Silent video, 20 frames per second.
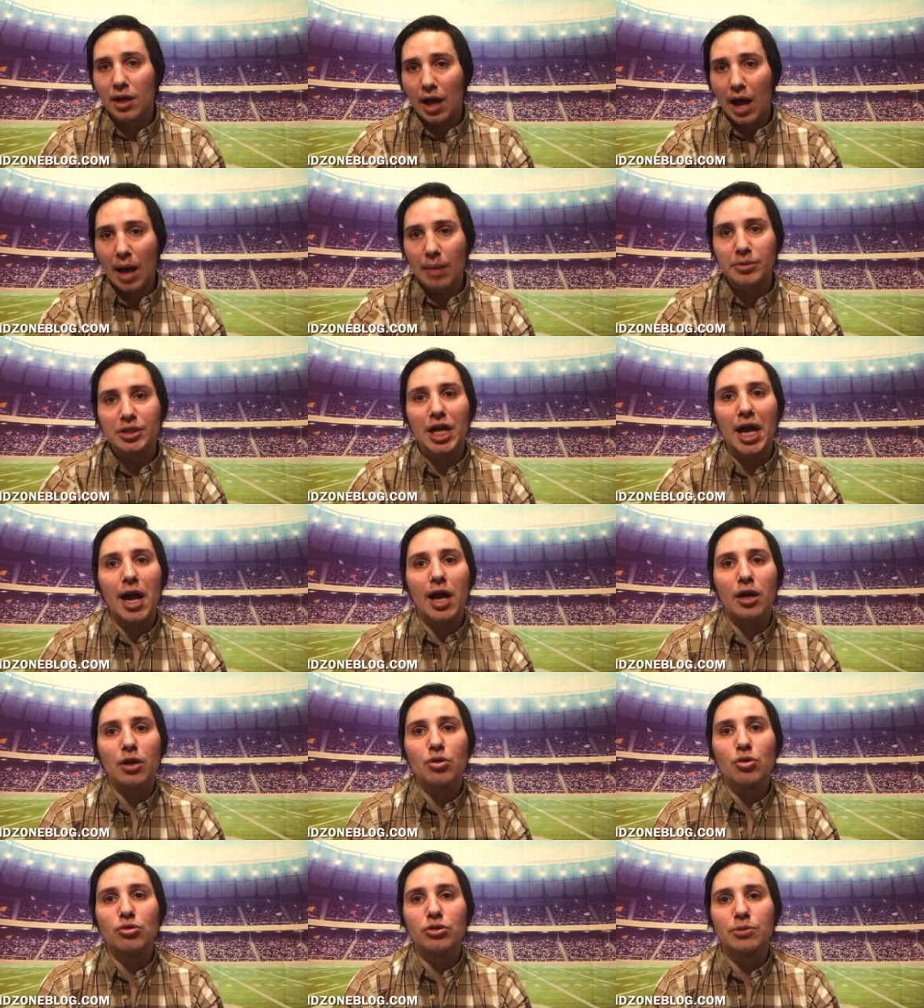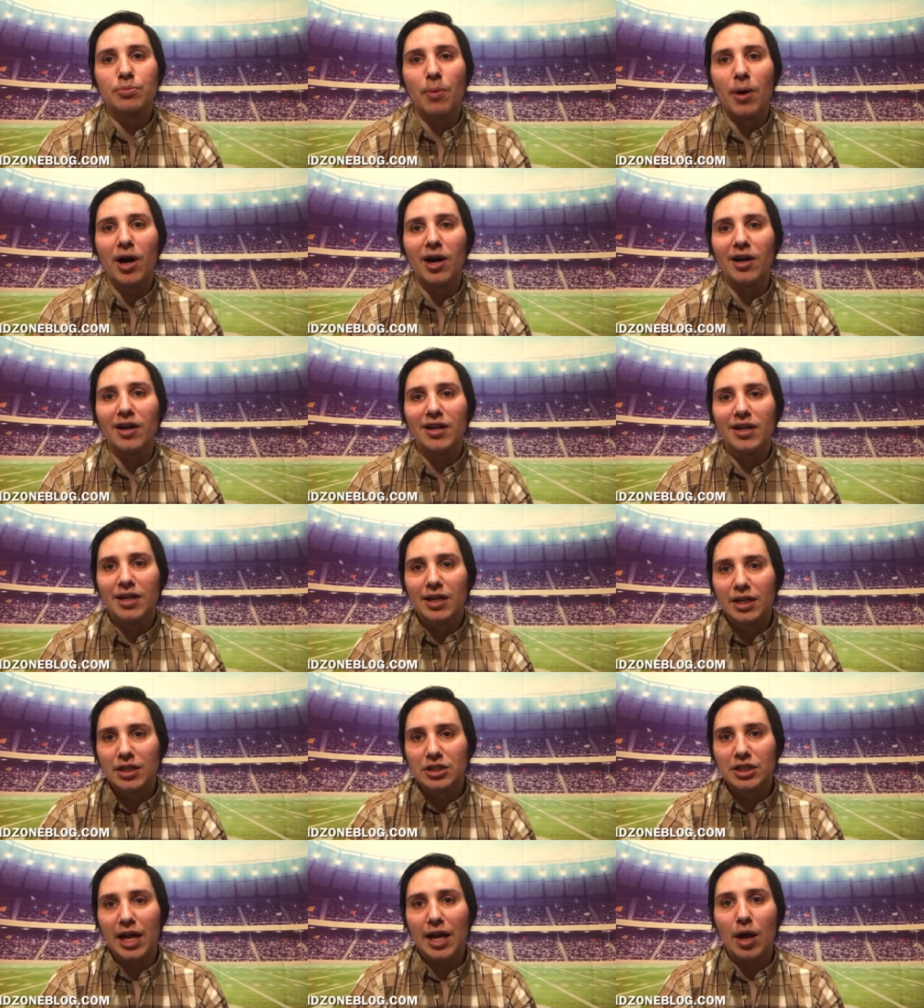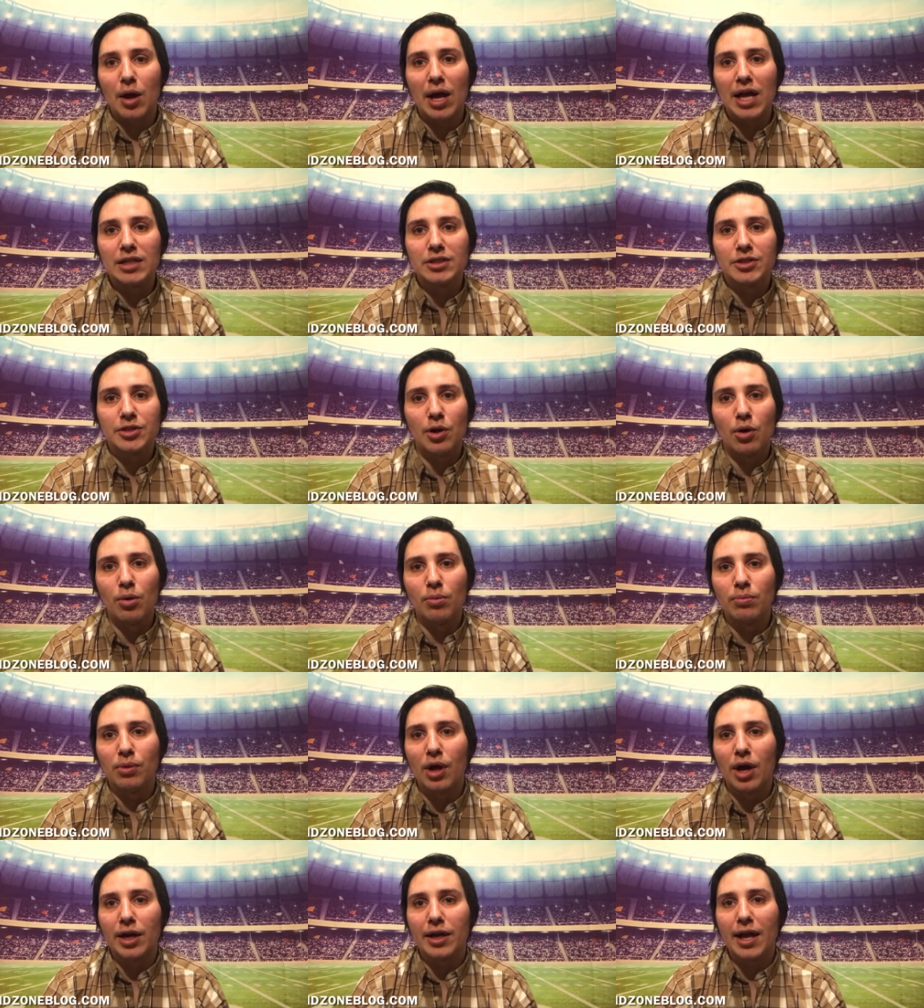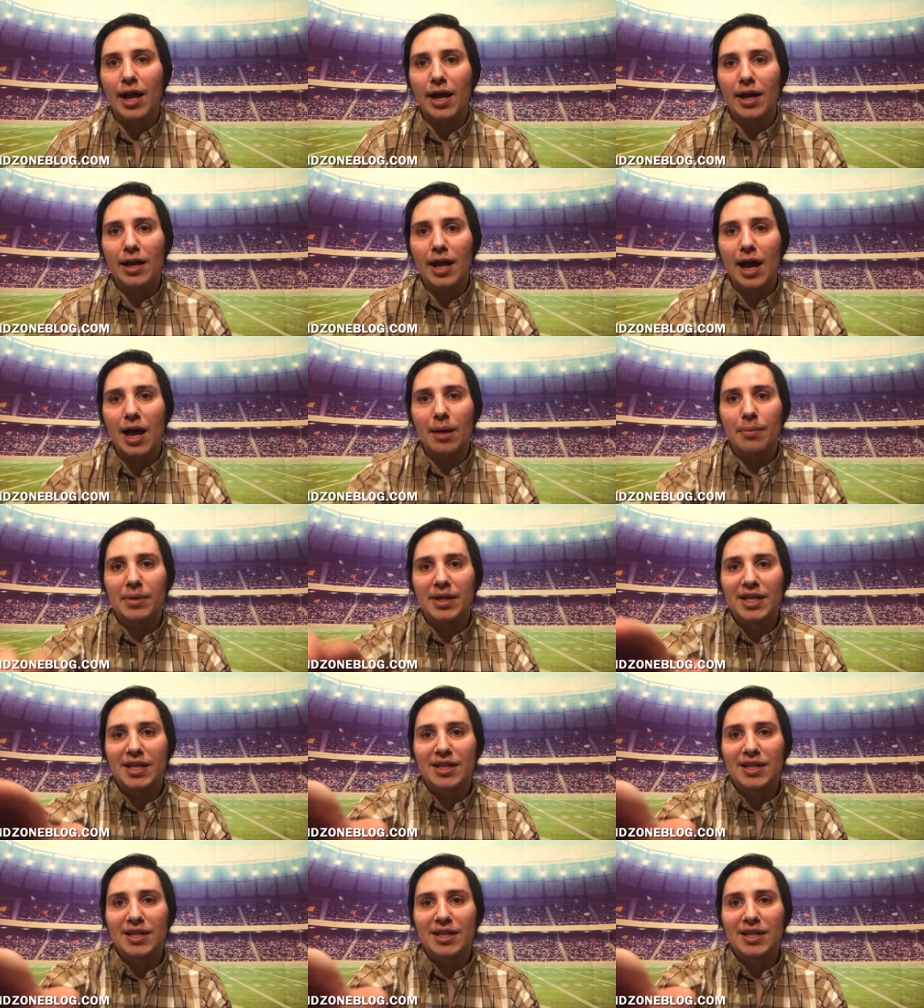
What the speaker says: I'm John Kuzma. Check out endzoneblog.com.